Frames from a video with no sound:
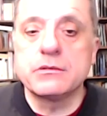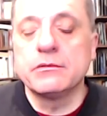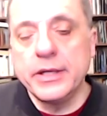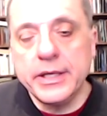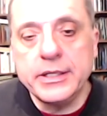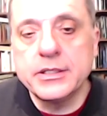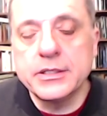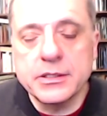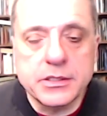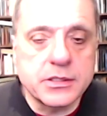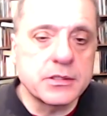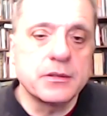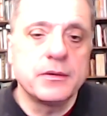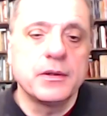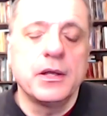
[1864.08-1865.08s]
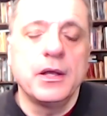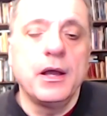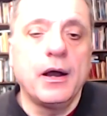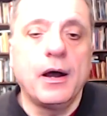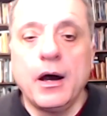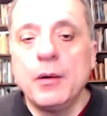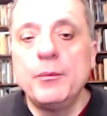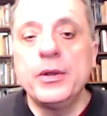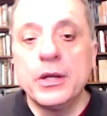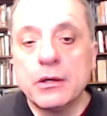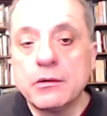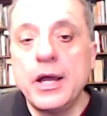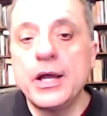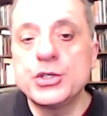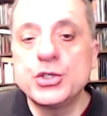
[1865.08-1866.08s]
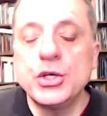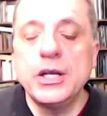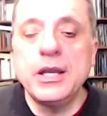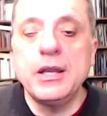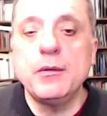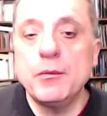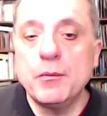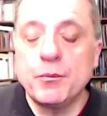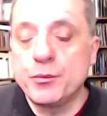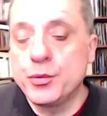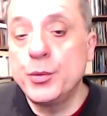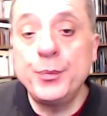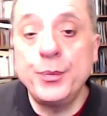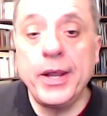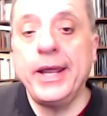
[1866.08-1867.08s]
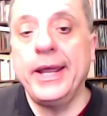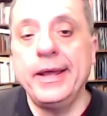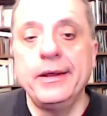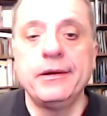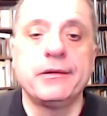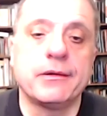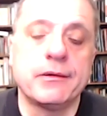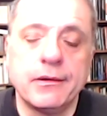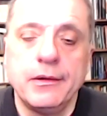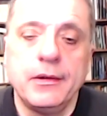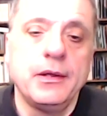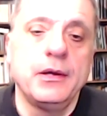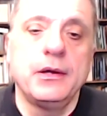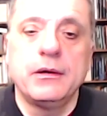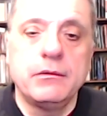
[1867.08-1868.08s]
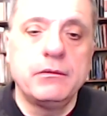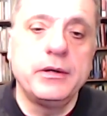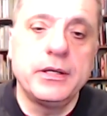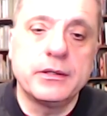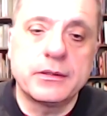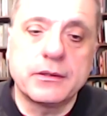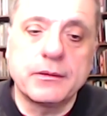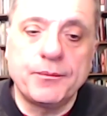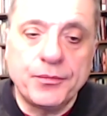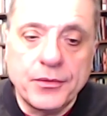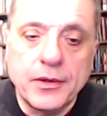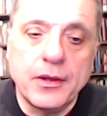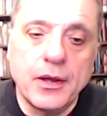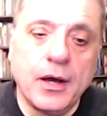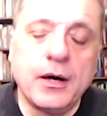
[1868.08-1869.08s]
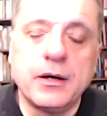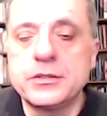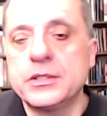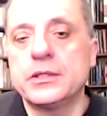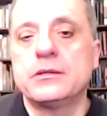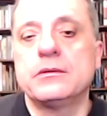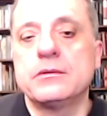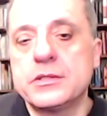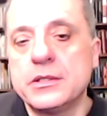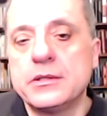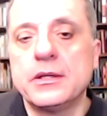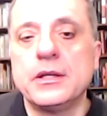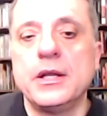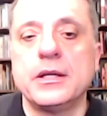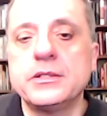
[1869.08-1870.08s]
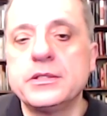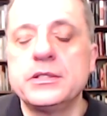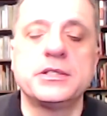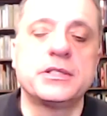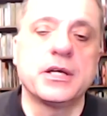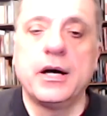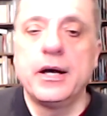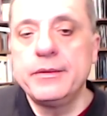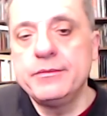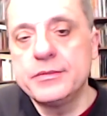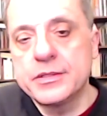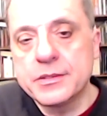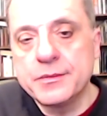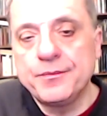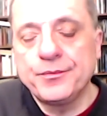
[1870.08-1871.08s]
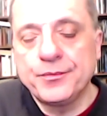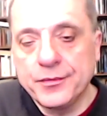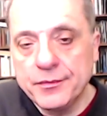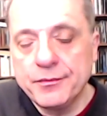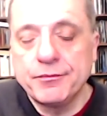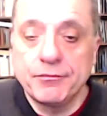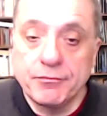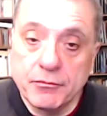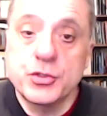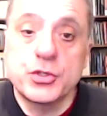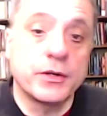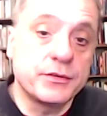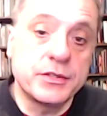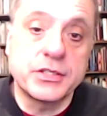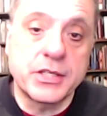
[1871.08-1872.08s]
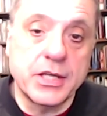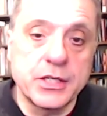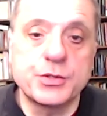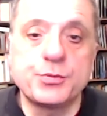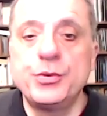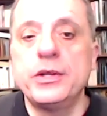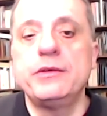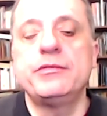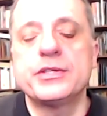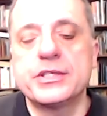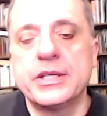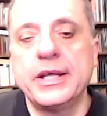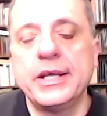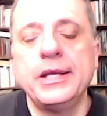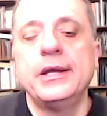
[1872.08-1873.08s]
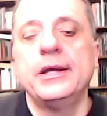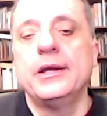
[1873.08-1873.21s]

readers are being gradually prepared with articles in the London Times, which I've discussed previously,